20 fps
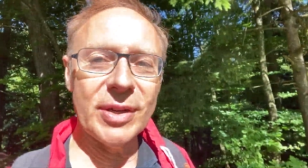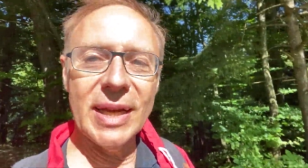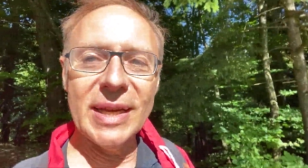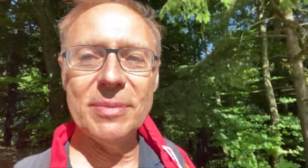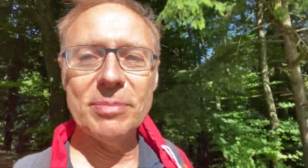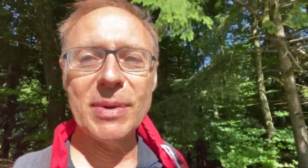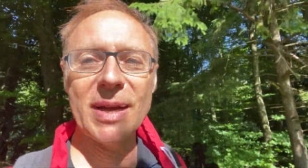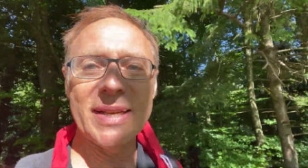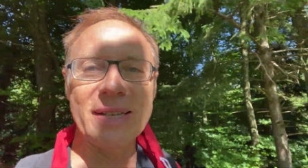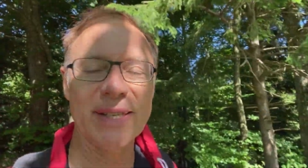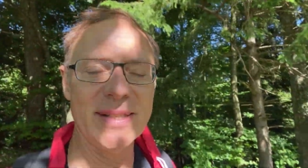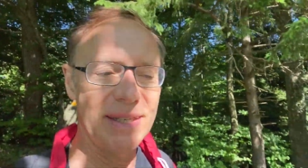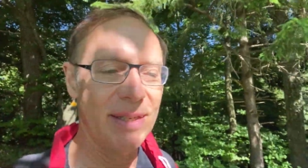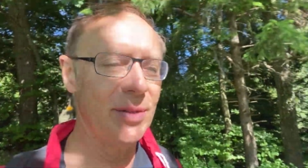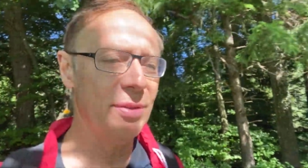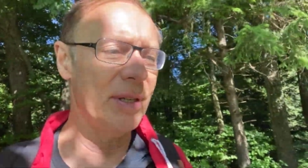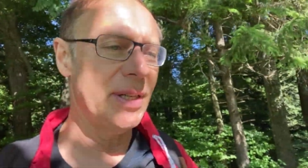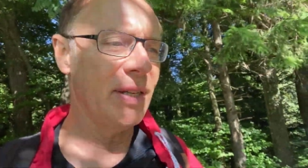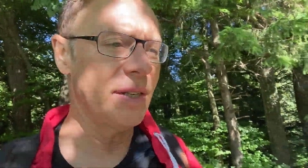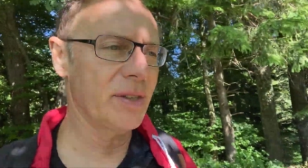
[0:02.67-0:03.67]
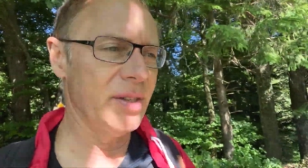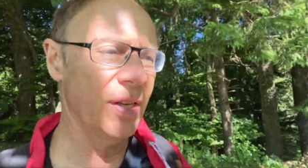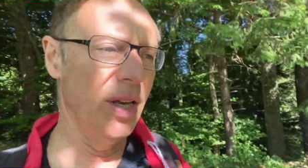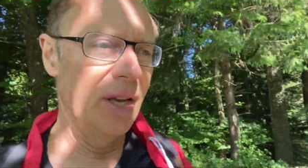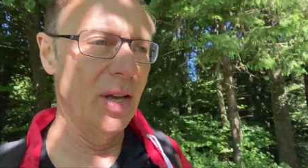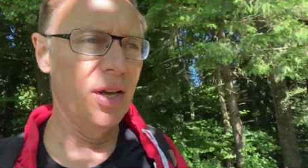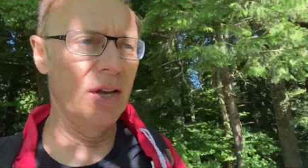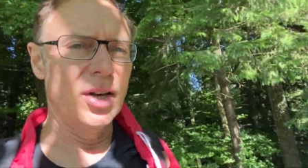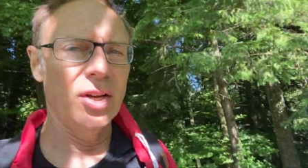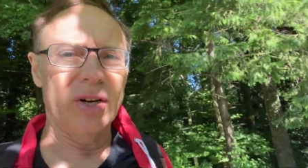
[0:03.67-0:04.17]
in my series
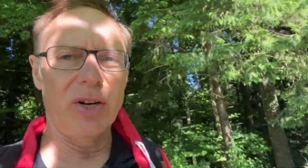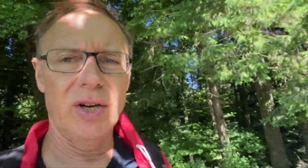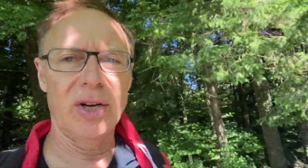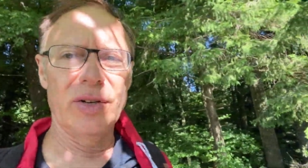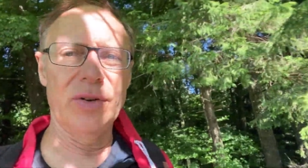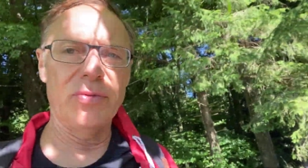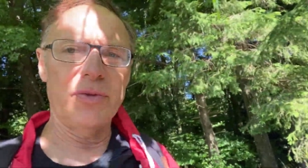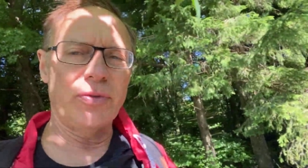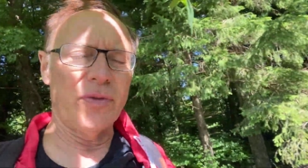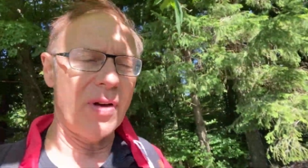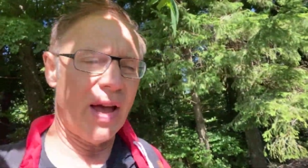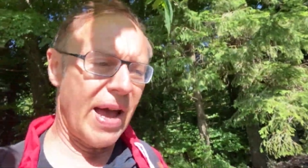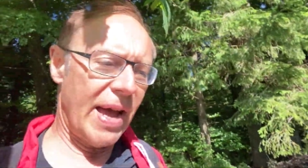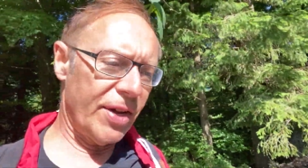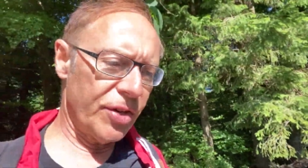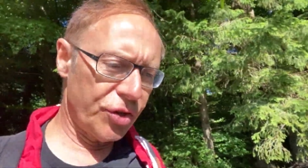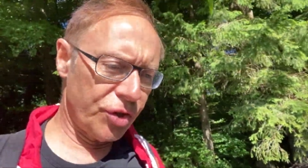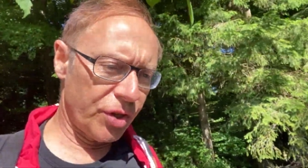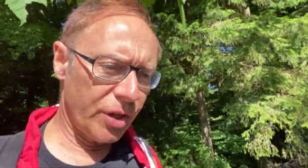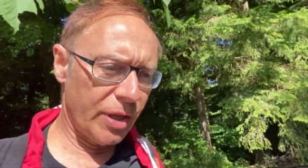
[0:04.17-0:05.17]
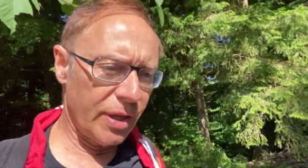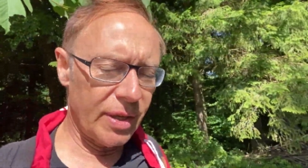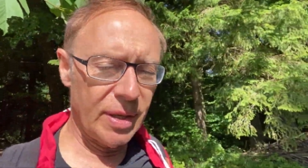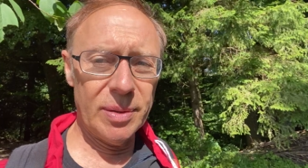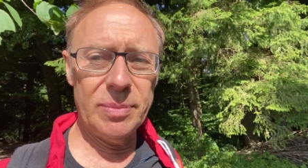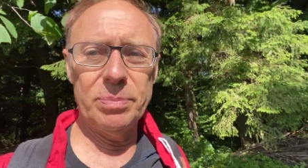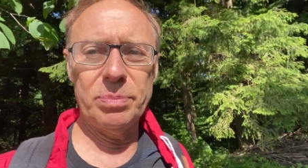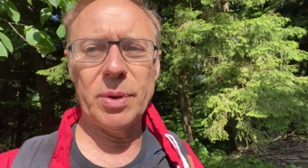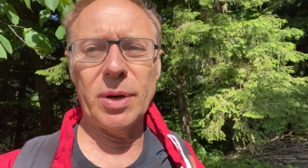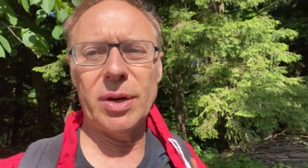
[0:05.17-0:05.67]
on fascia
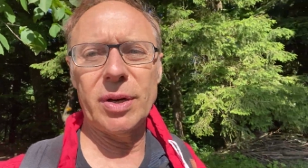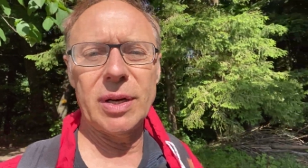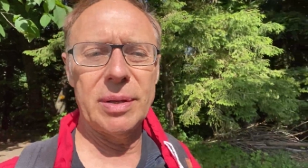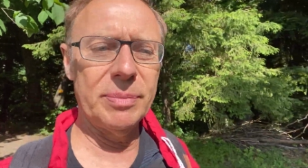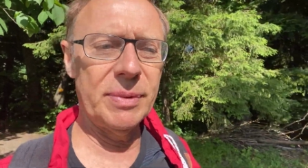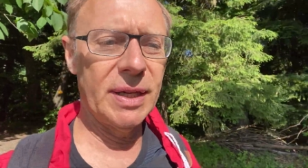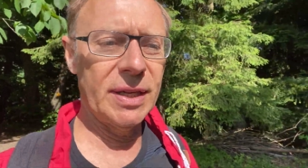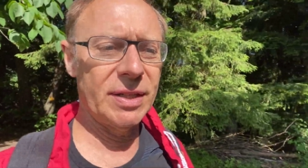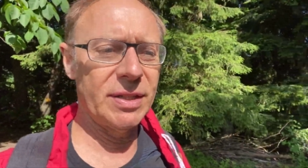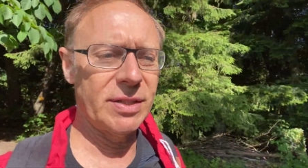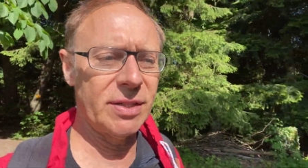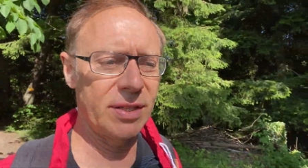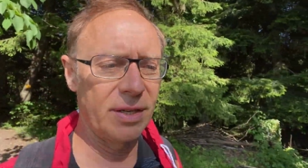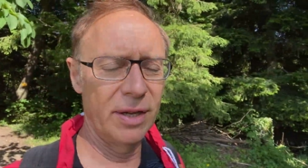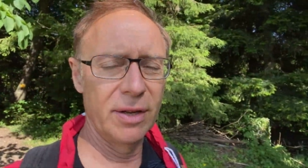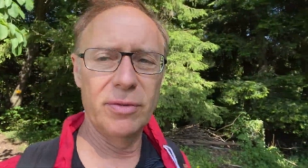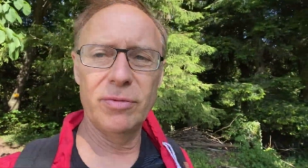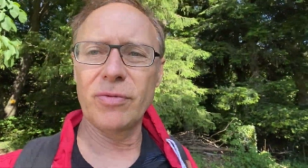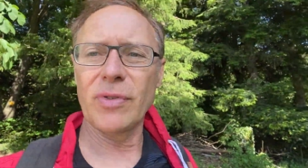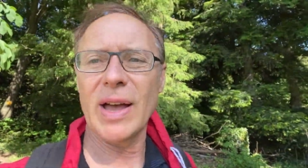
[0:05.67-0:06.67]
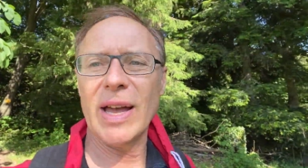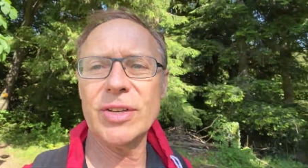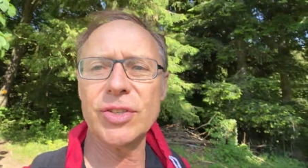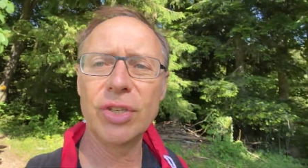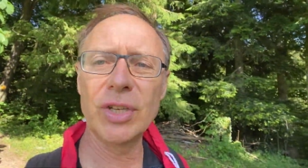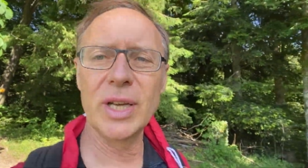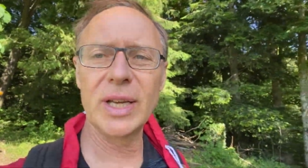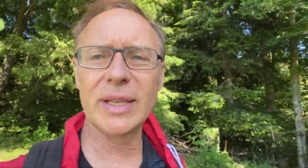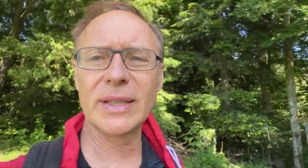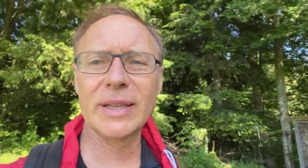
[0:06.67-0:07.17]
embodiment,
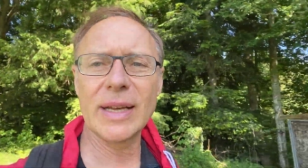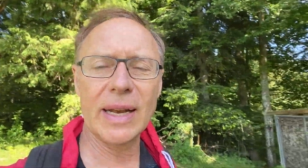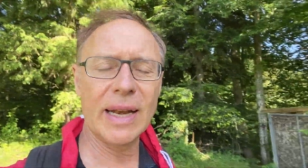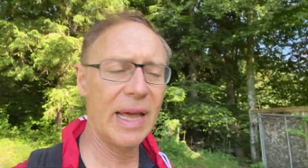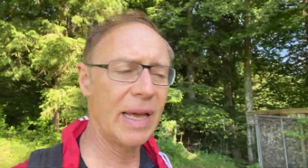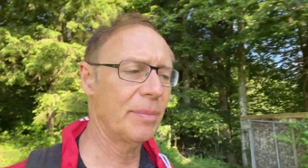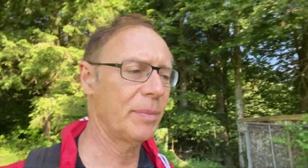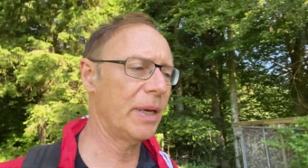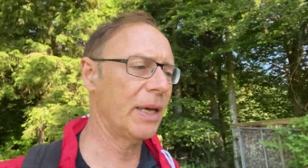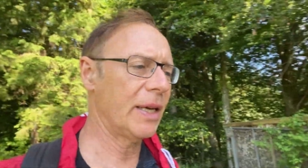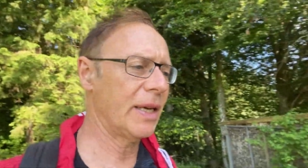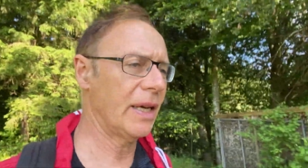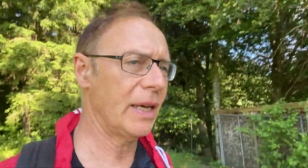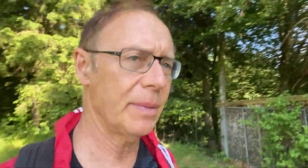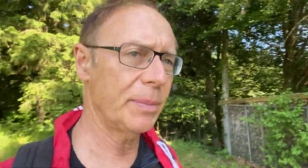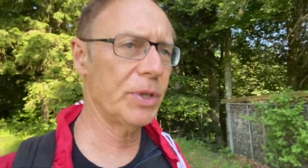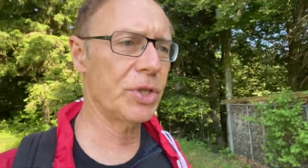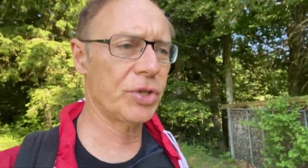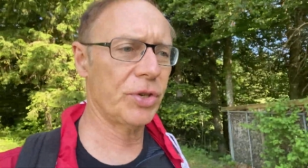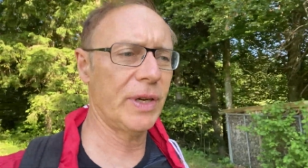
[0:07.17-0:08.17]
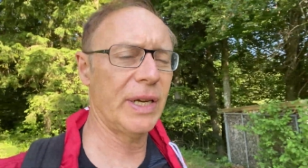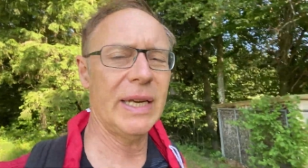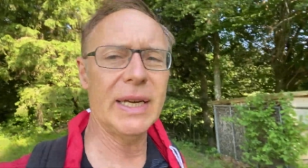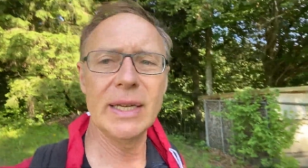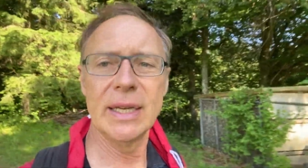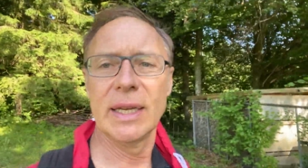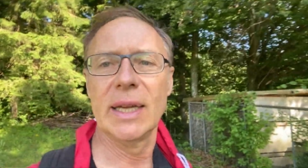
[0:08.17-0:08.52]
fascia dynamic imagery.